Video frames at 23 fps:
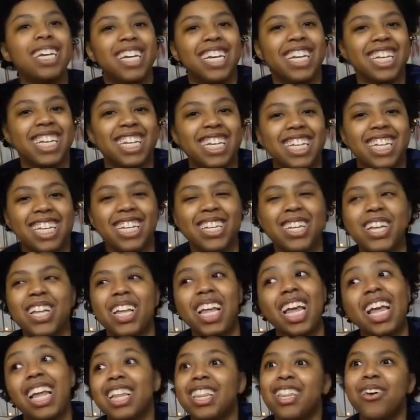
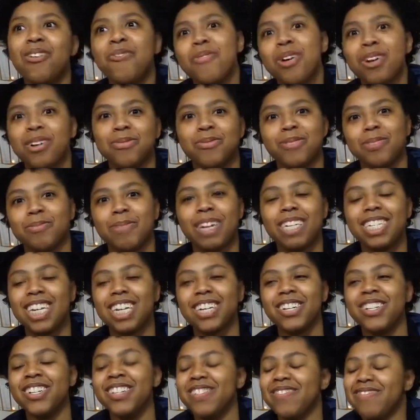hello, welcome to my
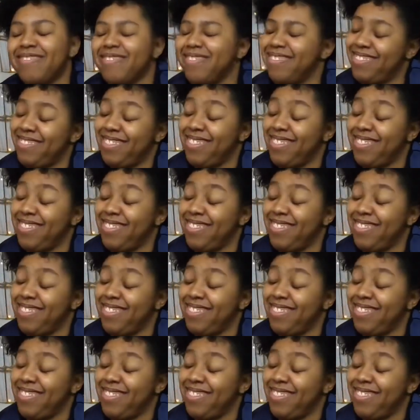channel.